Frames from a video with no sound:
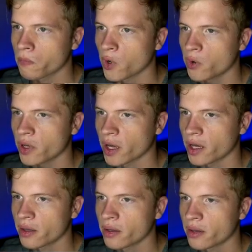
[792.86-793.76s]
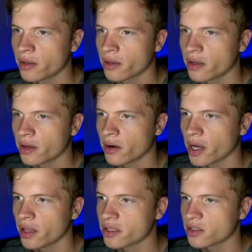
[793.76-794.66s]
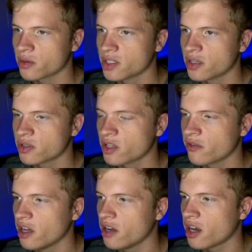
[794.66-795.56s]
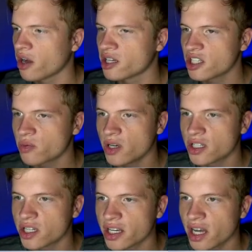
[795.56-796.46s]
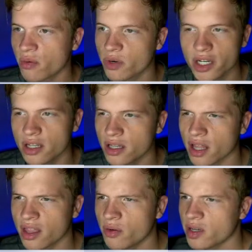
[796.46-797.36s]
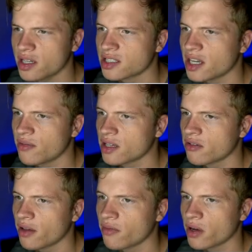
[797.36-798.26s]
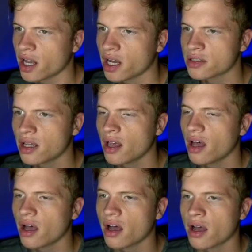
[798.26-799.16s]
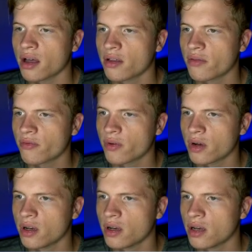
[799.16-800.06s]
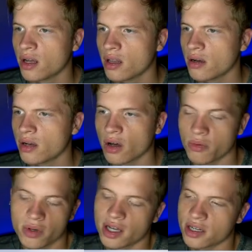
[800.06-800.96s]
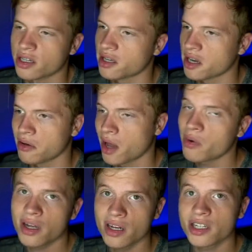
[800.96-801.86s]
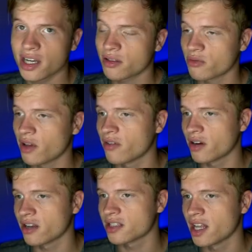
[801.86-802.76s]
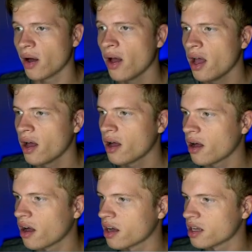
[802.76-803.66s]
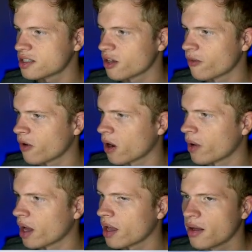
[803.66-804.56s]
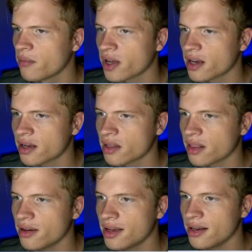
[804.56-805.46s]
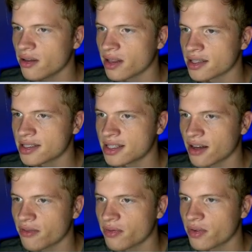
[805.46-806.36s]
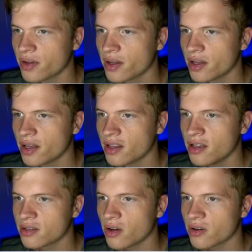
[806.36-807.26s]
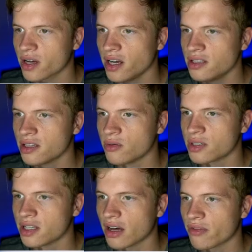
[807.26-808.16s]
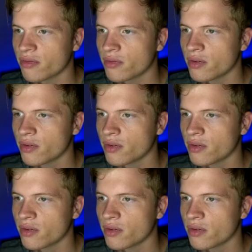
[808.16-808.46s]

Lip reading: Okay. All right, let's go see what's over here. Now, I just want to check out. I think we're gonna save the graveyard house for another. No, we got to check it out now. We're gonna check out the graveyard house now. It's so far away. But look at all this stuff. There's all kinds of new stuff.